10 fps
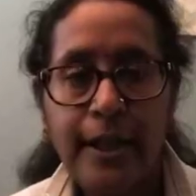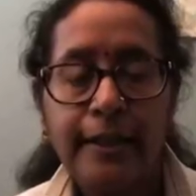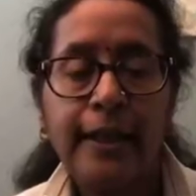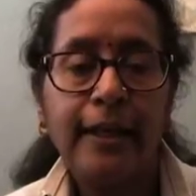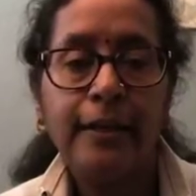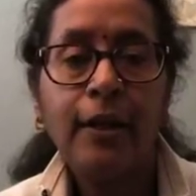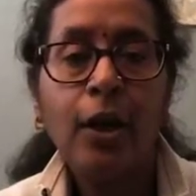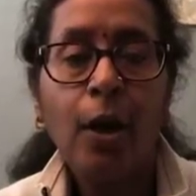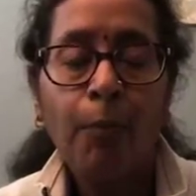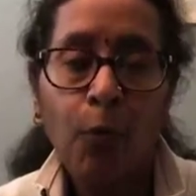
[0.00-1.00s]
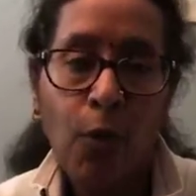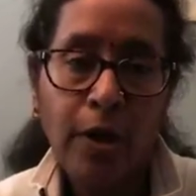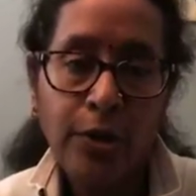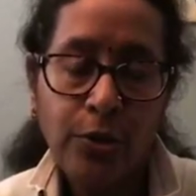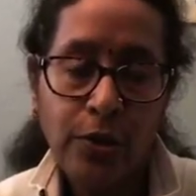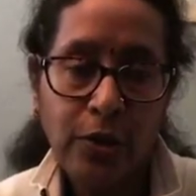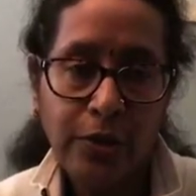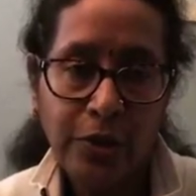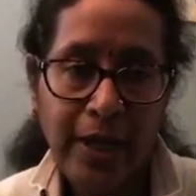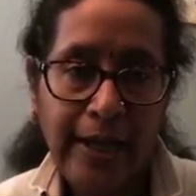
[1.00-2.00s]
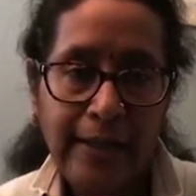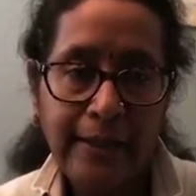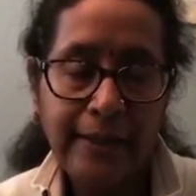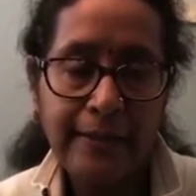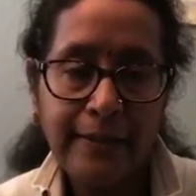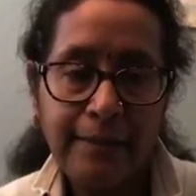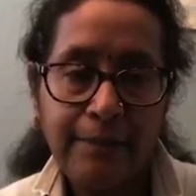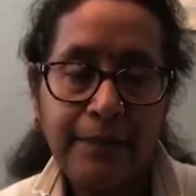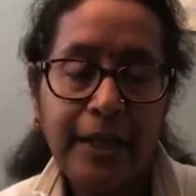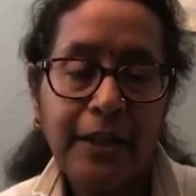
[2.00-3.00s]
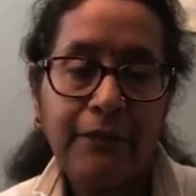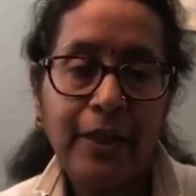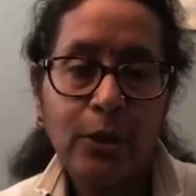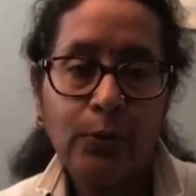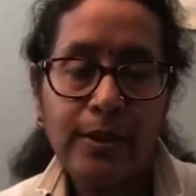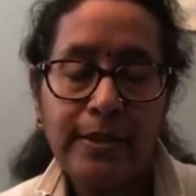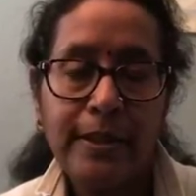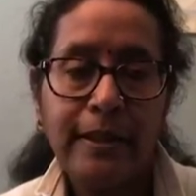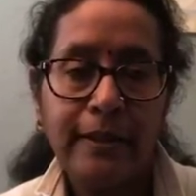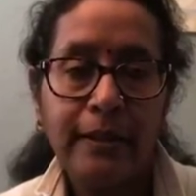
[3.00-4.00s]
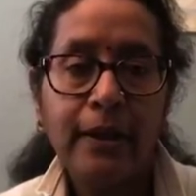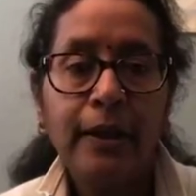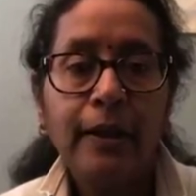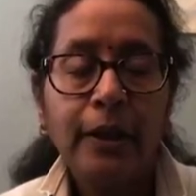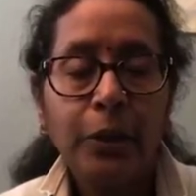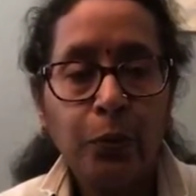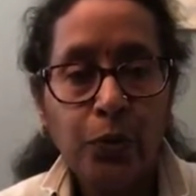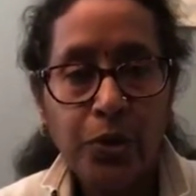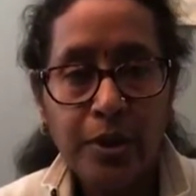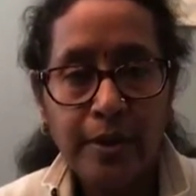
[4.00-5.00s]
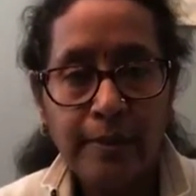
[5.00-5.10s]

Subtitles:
and then move on to your child, and that way you will see a huge